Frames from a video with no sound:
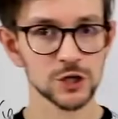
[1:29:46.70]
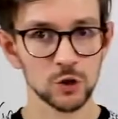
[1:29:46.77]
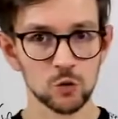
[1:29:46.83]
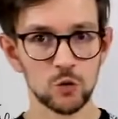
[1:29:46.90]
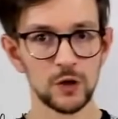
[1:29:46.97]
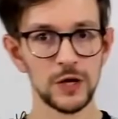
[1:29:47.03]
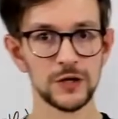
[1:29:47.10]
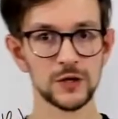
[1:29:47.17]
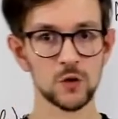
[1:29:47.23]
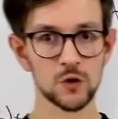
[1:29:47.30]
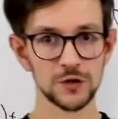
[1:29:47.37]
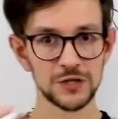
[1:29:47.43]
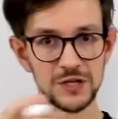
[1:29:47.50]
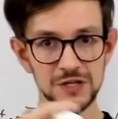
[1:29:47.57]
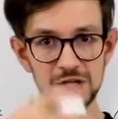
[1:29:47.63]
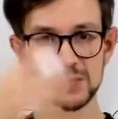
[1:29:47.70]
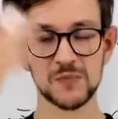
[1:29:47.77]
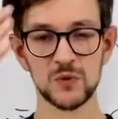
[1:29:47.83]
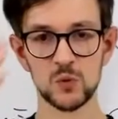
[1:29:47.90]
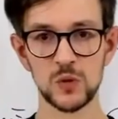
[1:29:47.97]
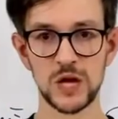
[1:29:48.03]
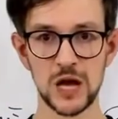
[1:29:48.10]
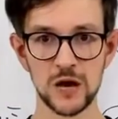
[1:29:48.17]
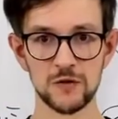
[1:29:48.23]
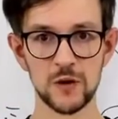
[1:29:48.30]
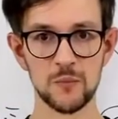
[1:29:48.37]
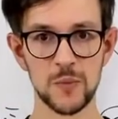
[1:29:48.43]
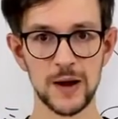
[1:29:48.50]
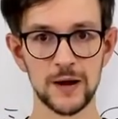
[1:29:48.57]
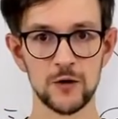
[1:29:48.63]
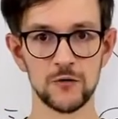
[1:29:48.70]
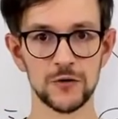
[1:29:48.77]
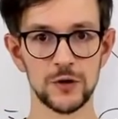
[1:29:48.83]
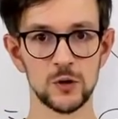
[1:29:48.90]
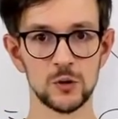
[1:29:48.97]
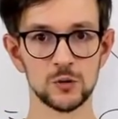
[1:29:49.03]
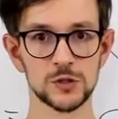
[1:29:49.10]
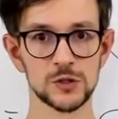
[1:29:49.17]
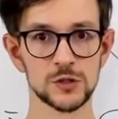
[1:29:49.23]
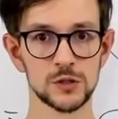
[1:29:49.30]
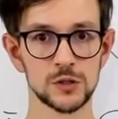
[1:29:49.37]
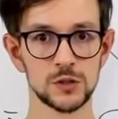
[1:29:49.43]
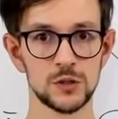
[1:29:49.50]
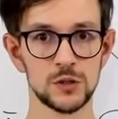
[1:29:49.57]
calculate distance between every pair of the nodes.